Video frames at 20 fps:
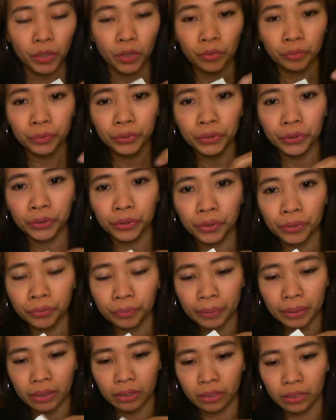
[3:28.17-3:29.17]
put your
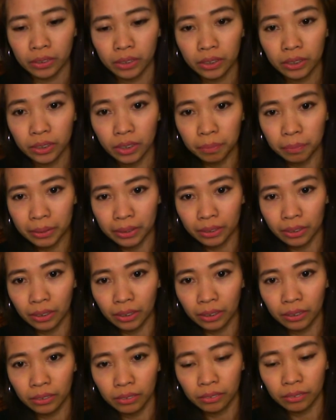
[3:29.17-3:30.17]
fingers in the
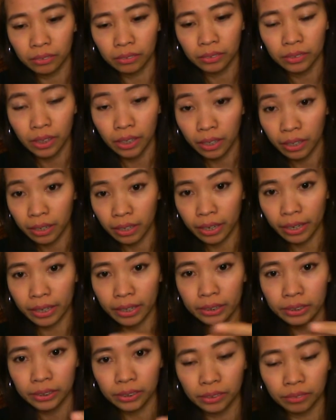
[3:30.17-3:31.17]
middle.
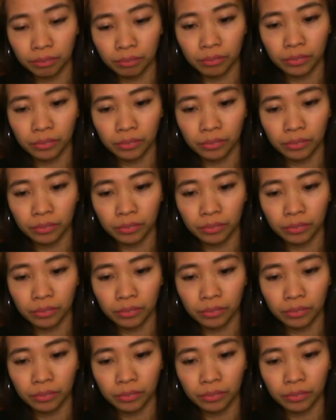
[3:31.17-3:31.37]
Yes.